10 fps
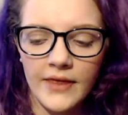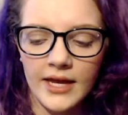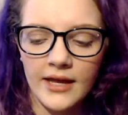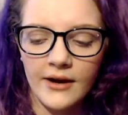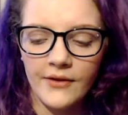And
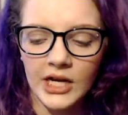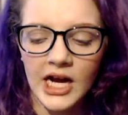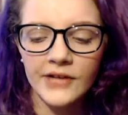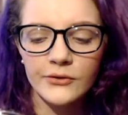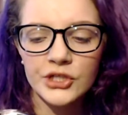then the
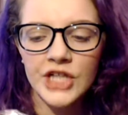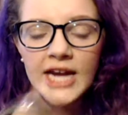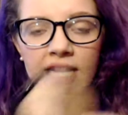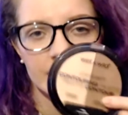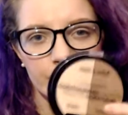contour
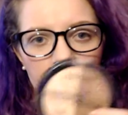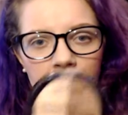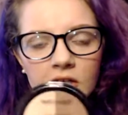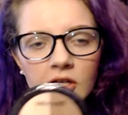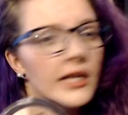shade is
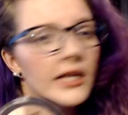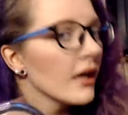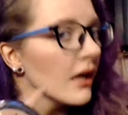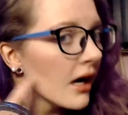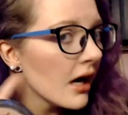pretty good.
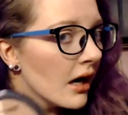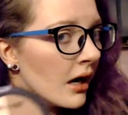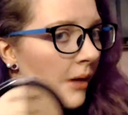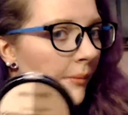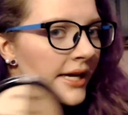
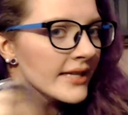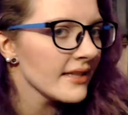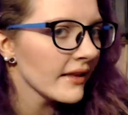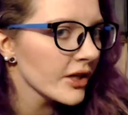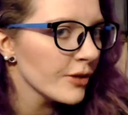
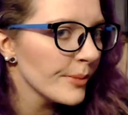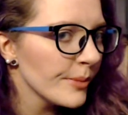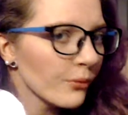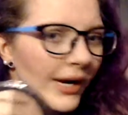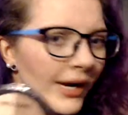It's a little
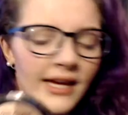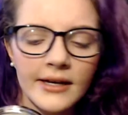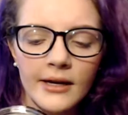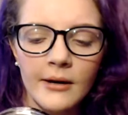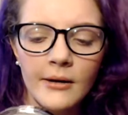bit
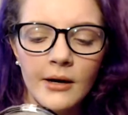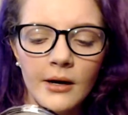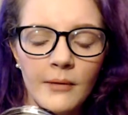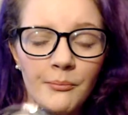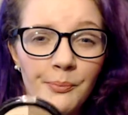red,
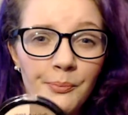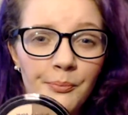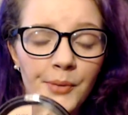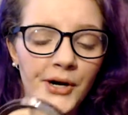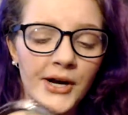
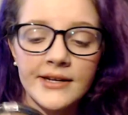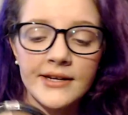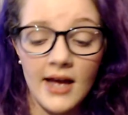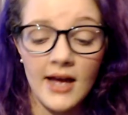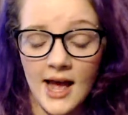
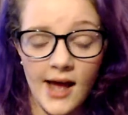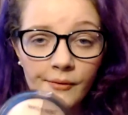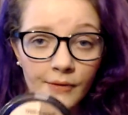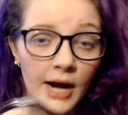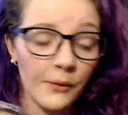but
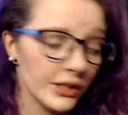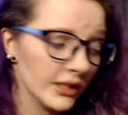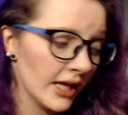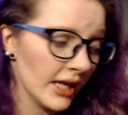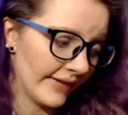I
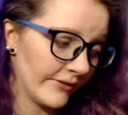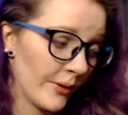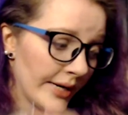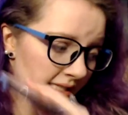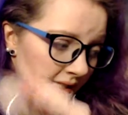really like it,
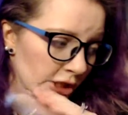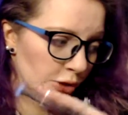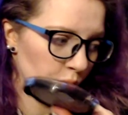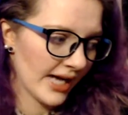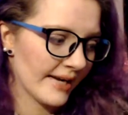even though it is a
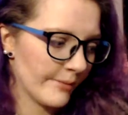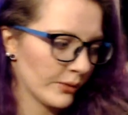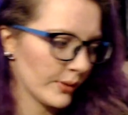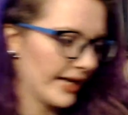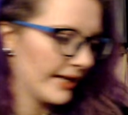little tiny
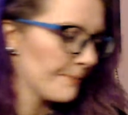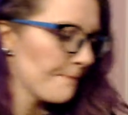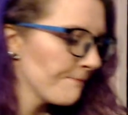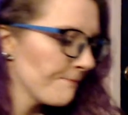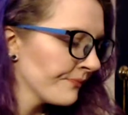bit red.